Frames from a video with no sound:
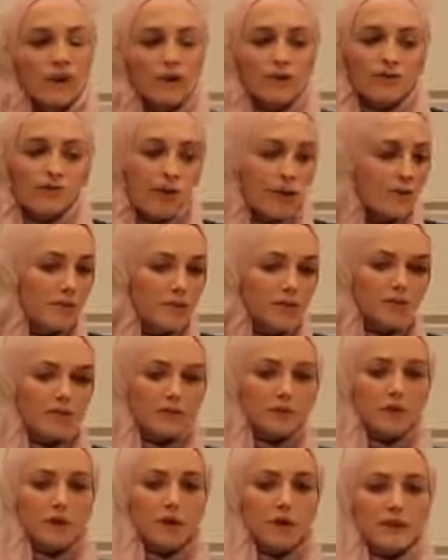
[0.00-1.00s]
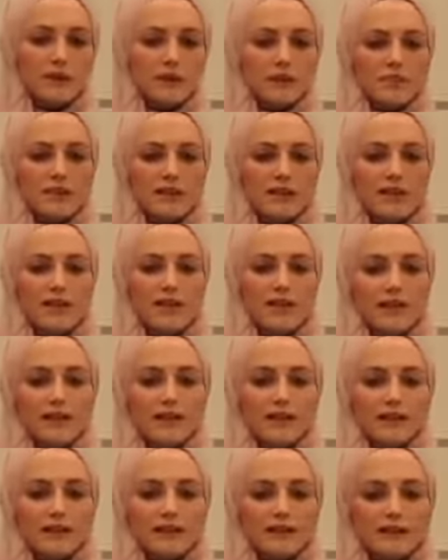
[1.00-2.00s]
It very much spoke to me
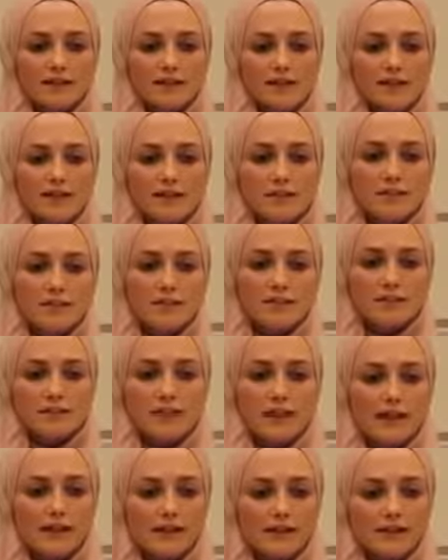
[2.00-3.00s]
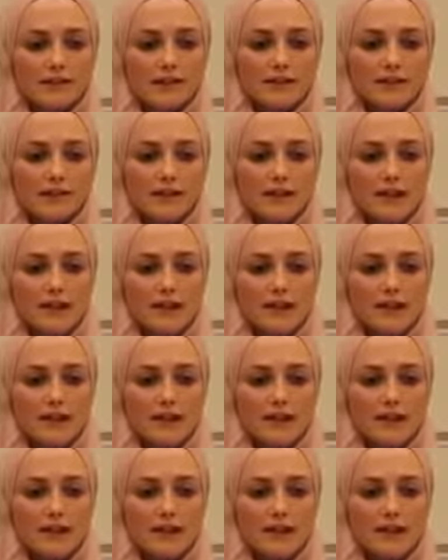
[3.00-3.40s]
in terms that,